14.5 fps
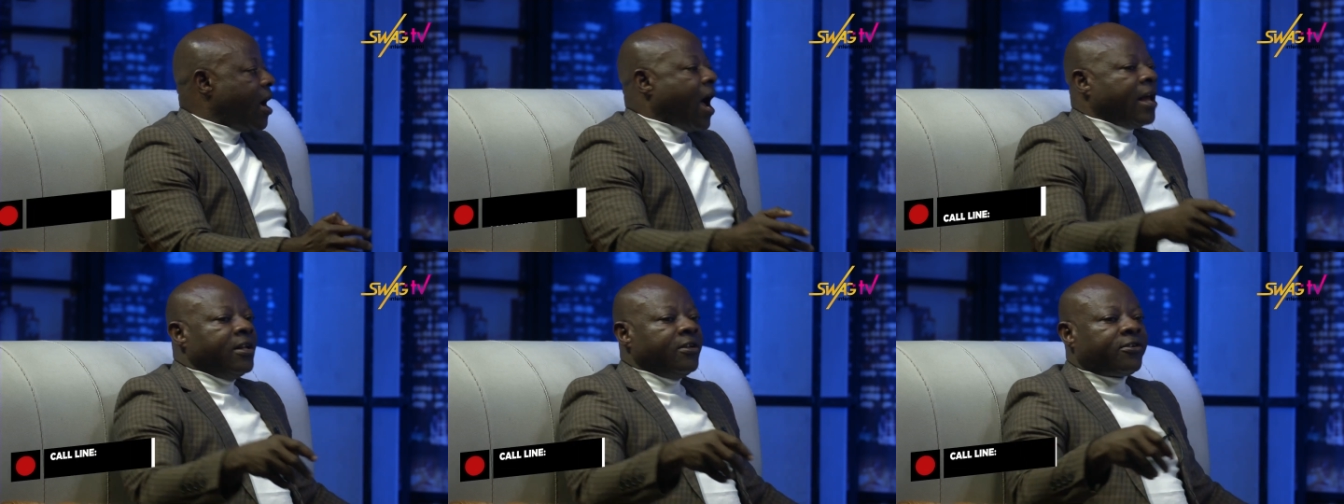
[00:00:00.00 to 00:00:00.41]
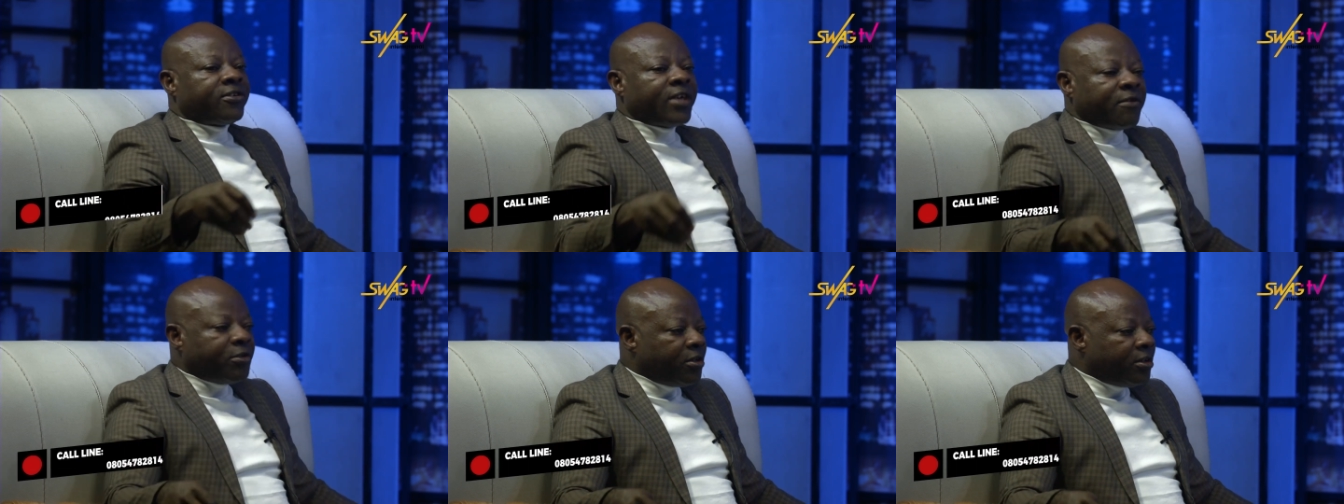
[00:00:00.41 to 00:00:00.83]
And the
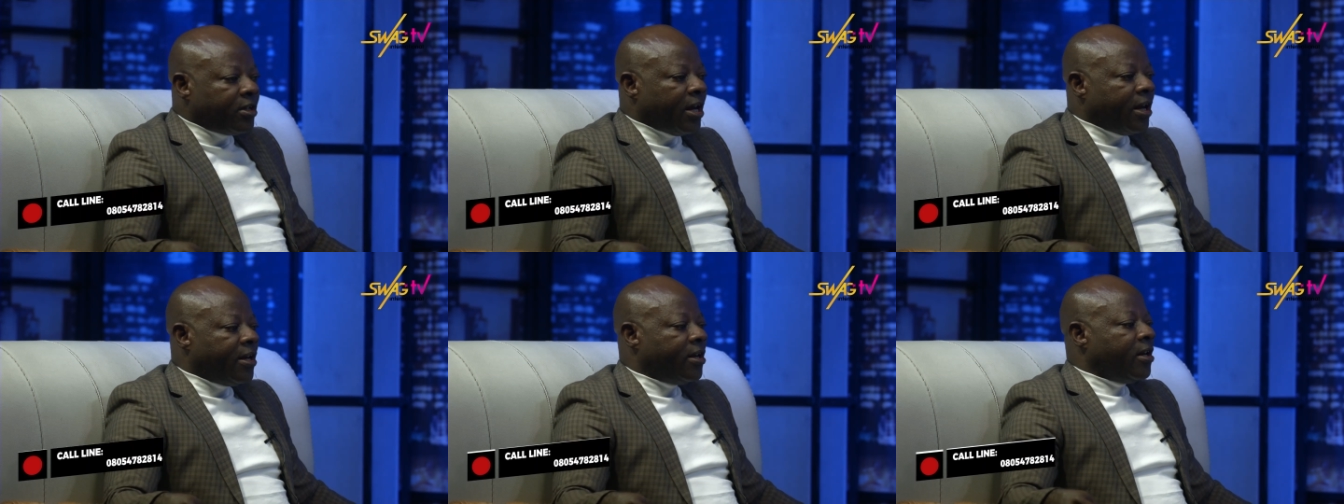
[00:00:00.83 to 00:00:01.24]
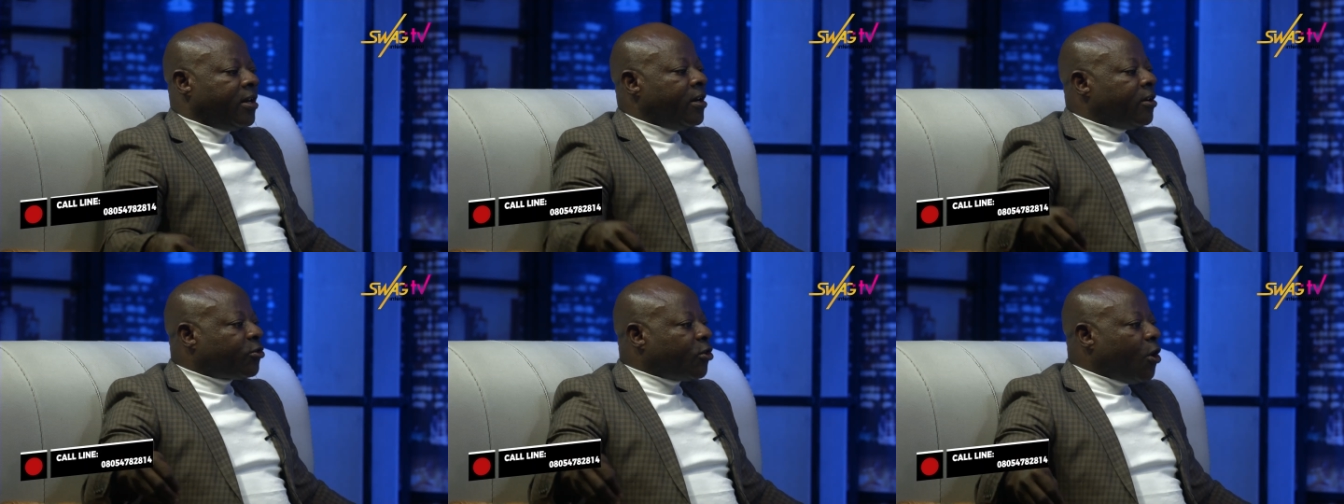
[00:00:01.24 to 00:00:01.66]
seventh day.
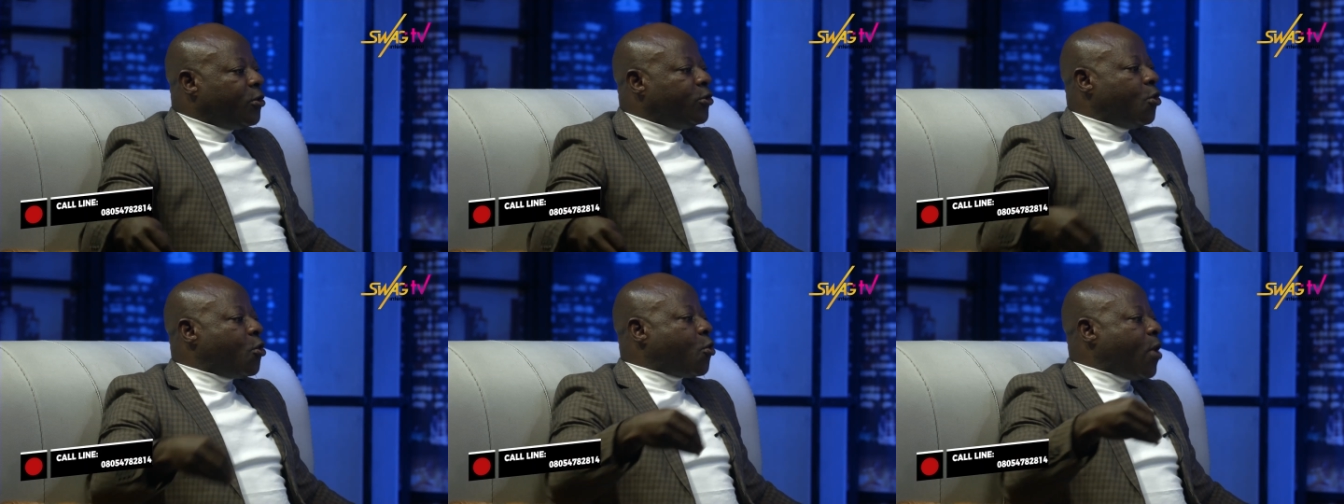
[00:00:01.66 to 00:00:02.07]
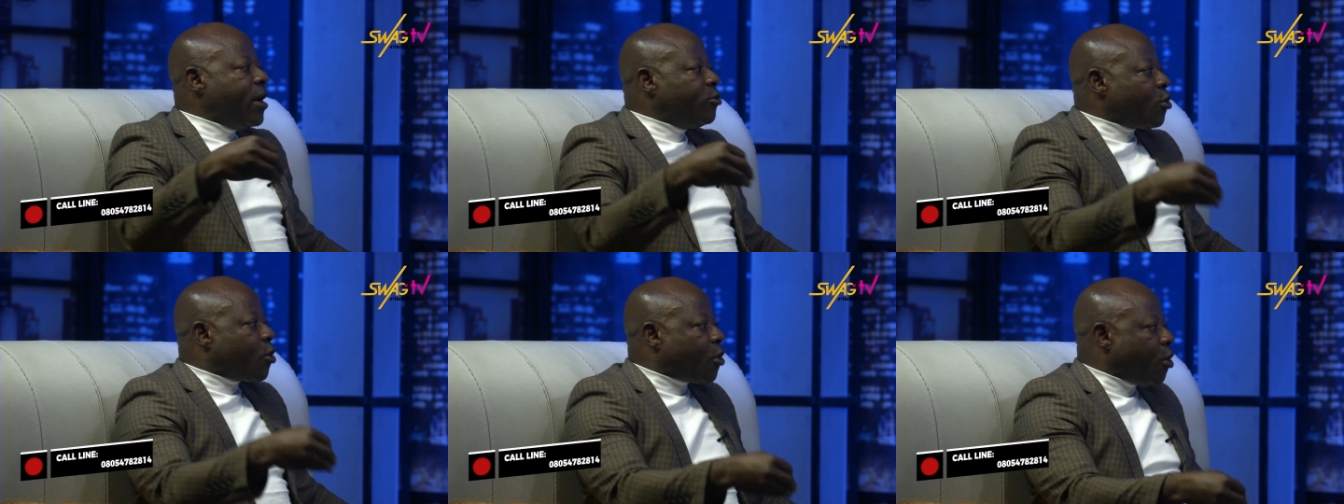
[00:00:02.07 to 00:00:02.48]
So you
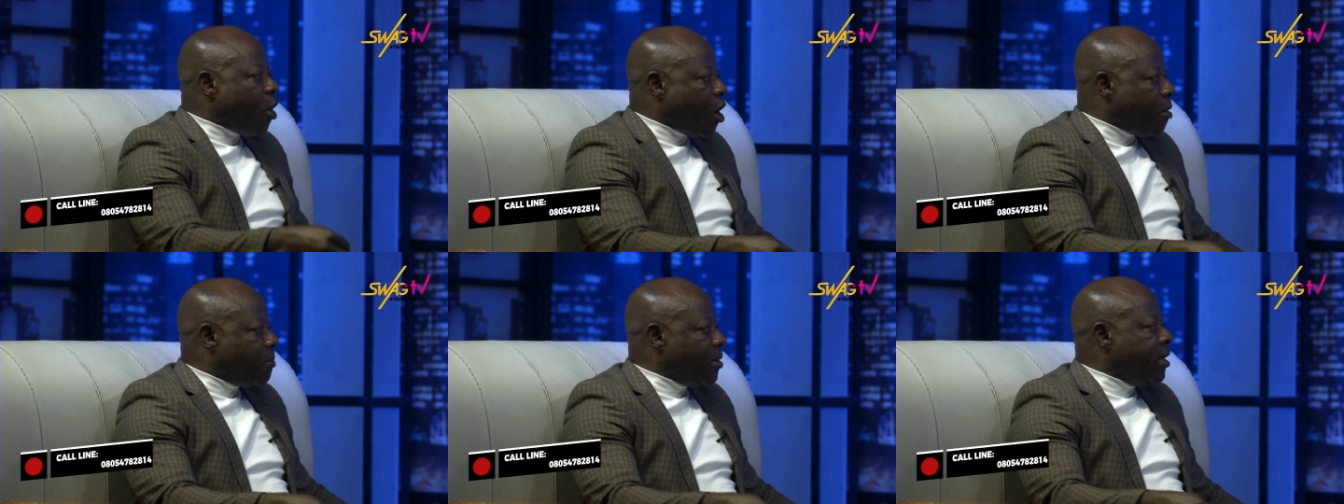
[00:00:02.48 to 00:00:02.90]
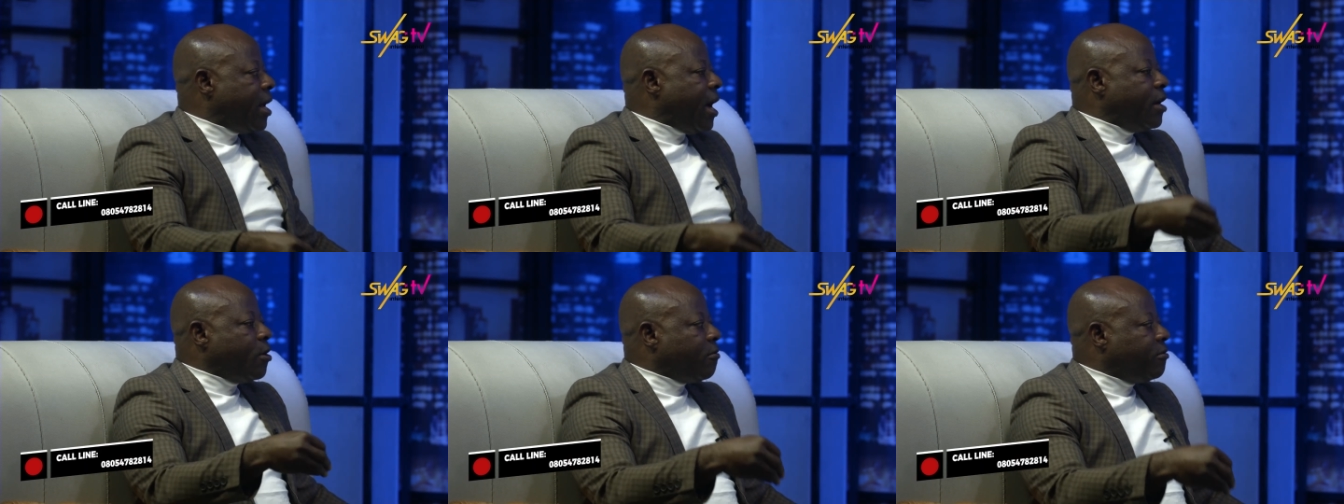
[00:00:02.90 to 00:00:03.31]
going to club in
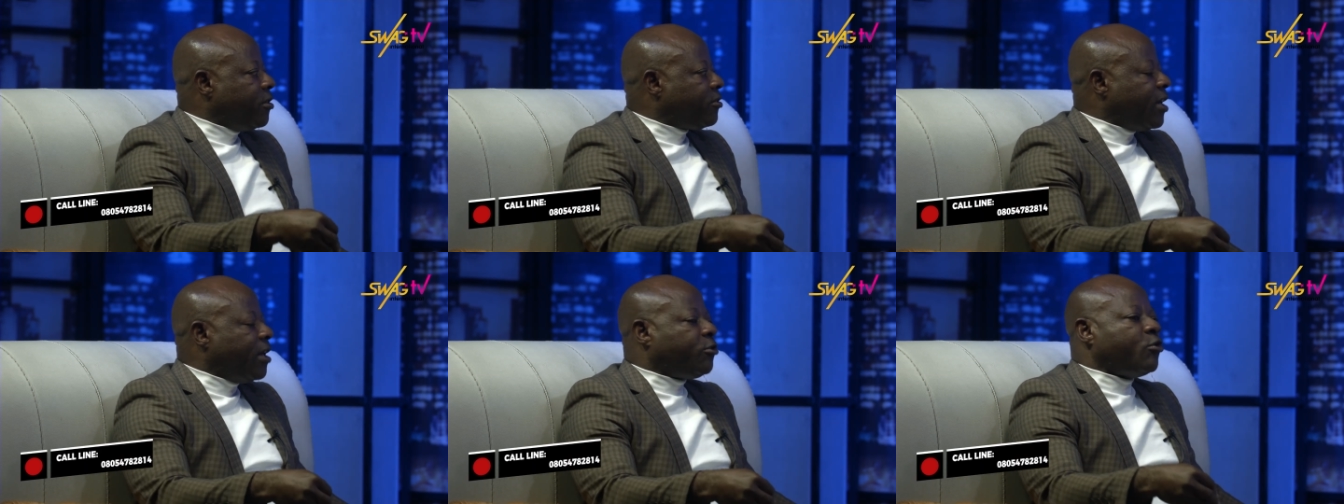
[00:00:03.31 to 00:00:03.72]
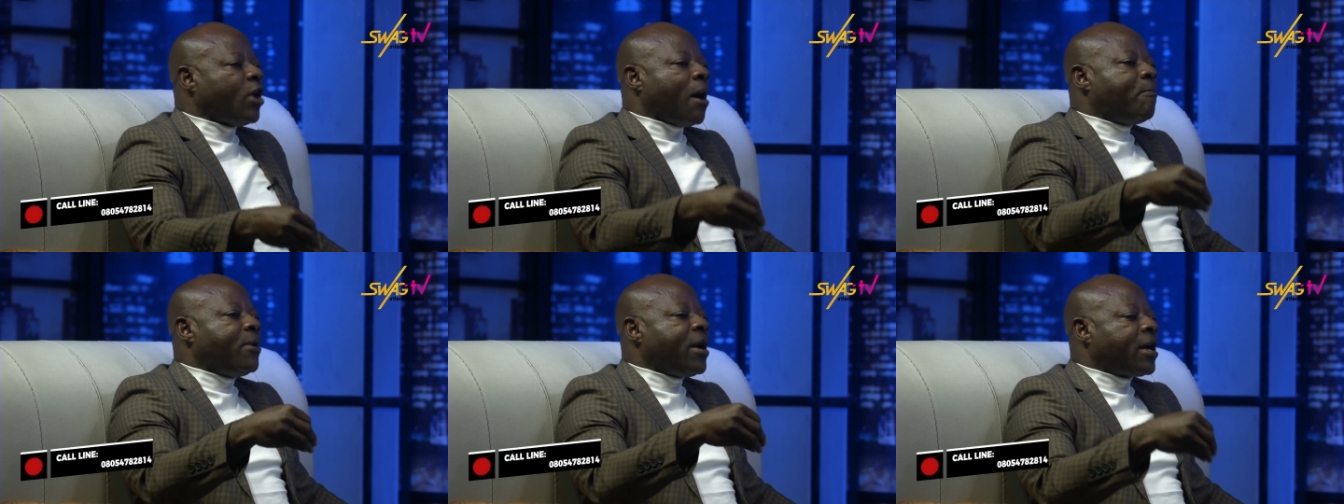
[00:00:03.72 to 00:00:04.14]
any of these days, you
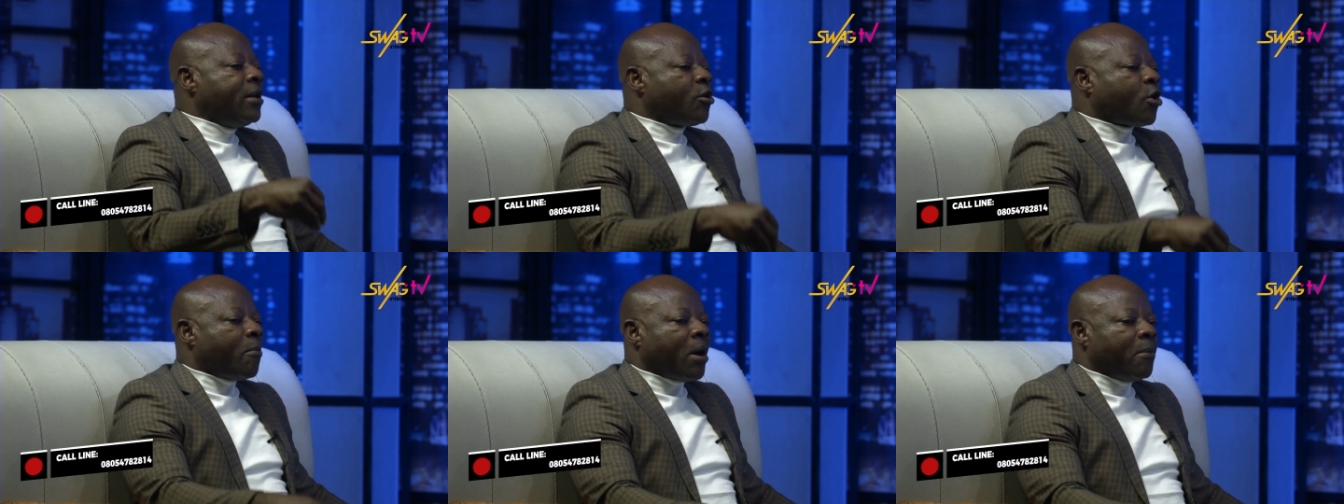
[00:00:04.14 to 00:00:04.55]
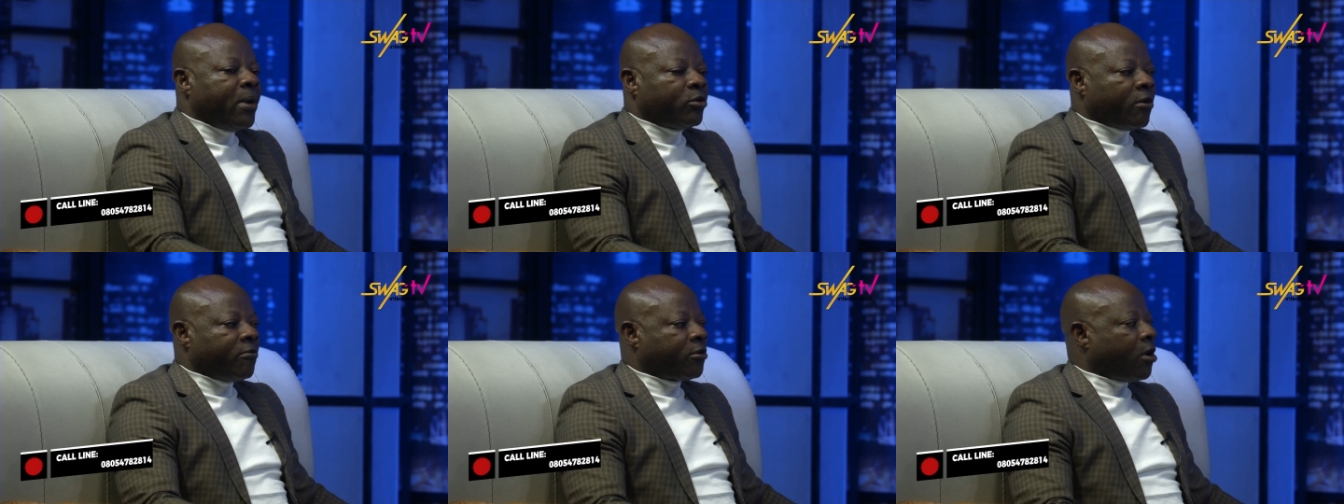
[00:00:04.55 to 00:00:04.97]
are breaking the
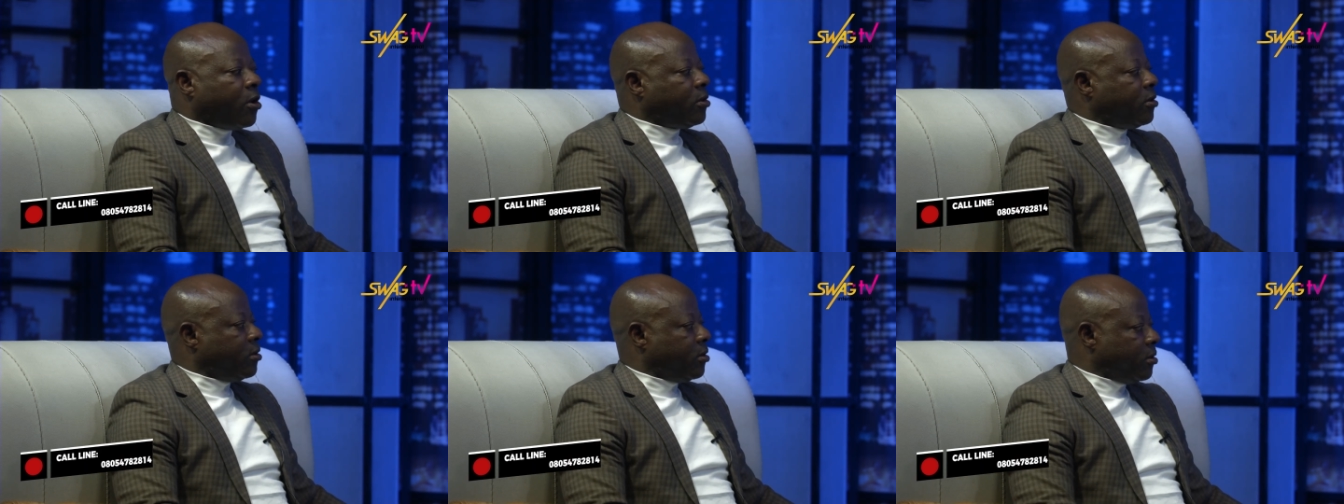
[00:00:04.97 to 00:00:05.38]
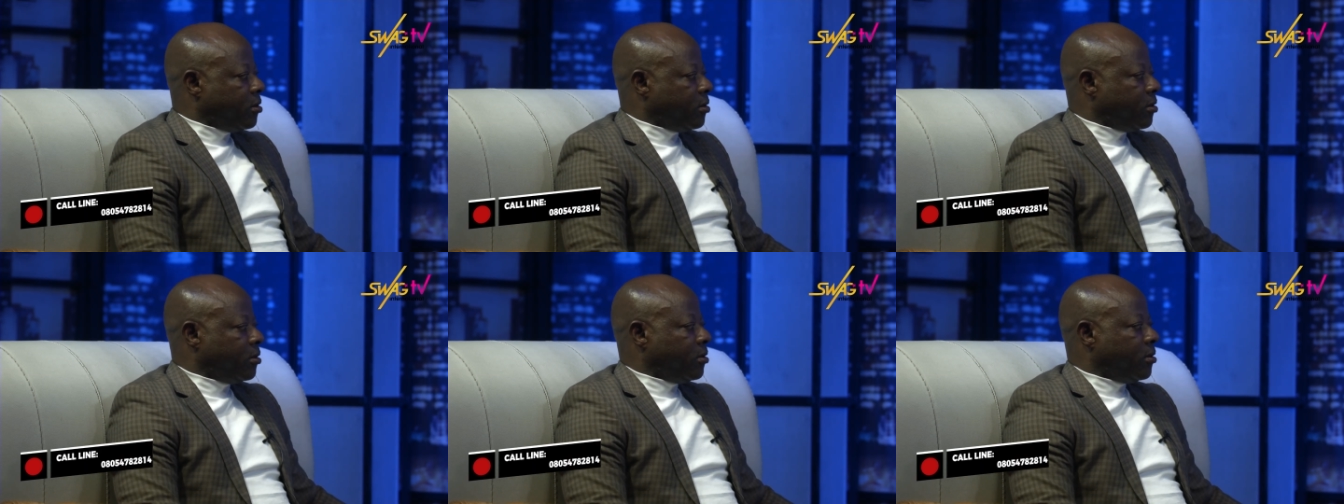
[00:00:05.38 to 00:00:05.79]
commandment of God. Okay.